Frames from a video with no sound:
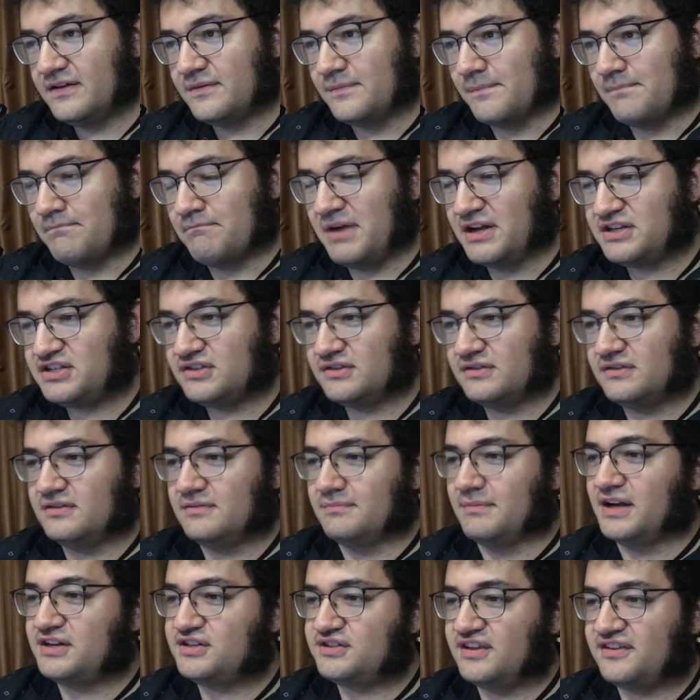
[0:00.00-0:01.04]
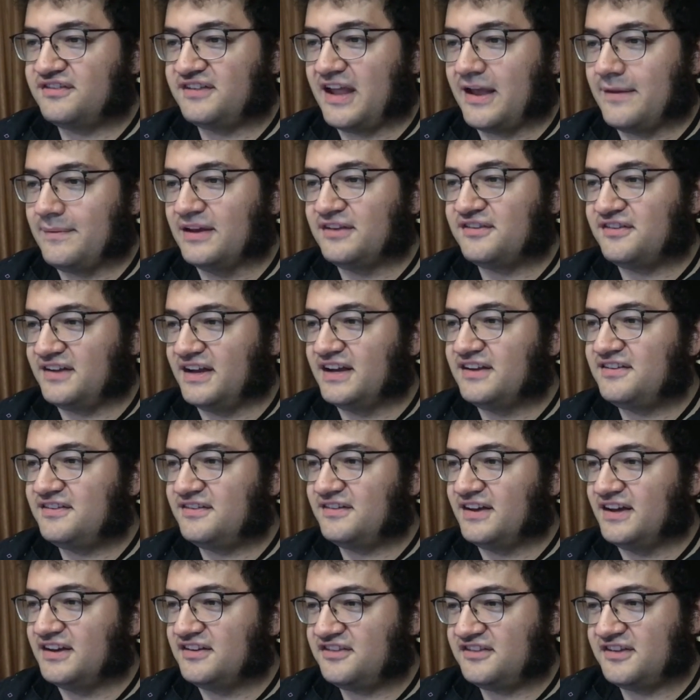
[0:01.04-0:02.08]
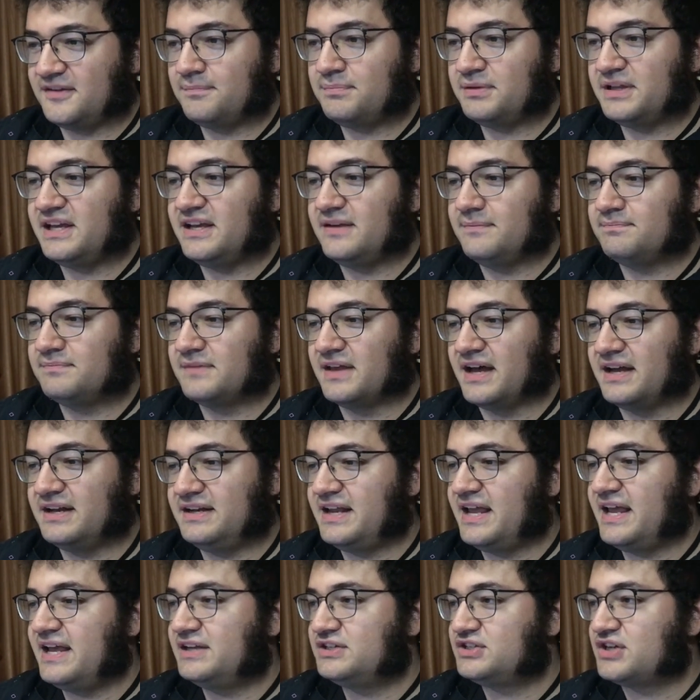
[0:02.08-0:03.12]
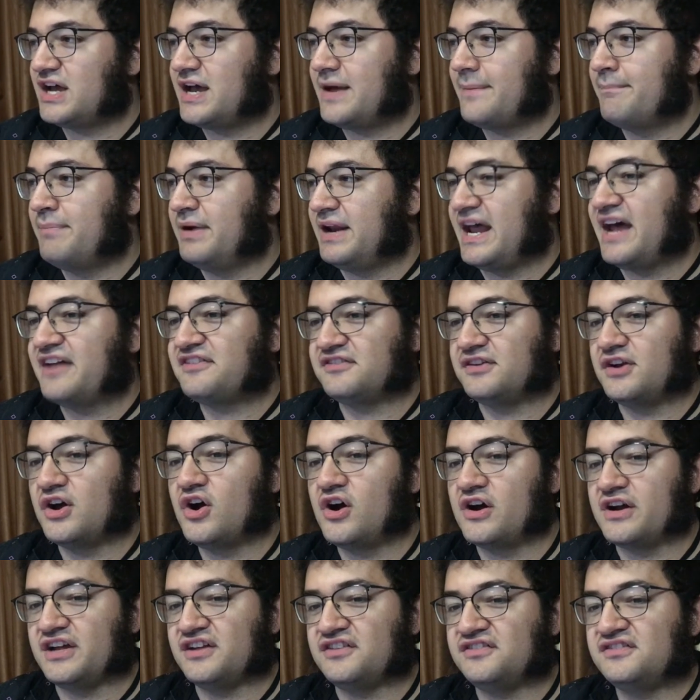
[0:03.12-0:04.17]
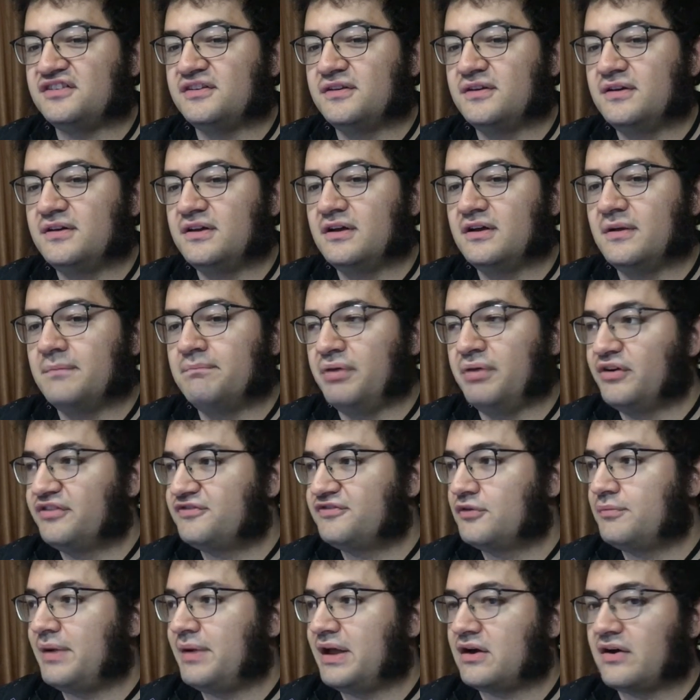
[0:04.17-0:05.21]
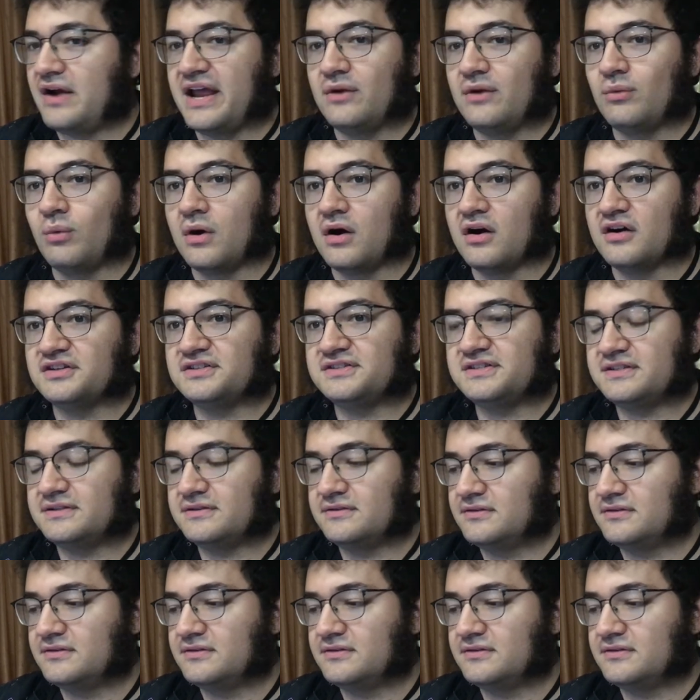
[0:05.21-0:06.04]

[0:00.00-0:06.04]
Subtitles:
Much the same. It's simply a day job, but as an artist, both for better and worse.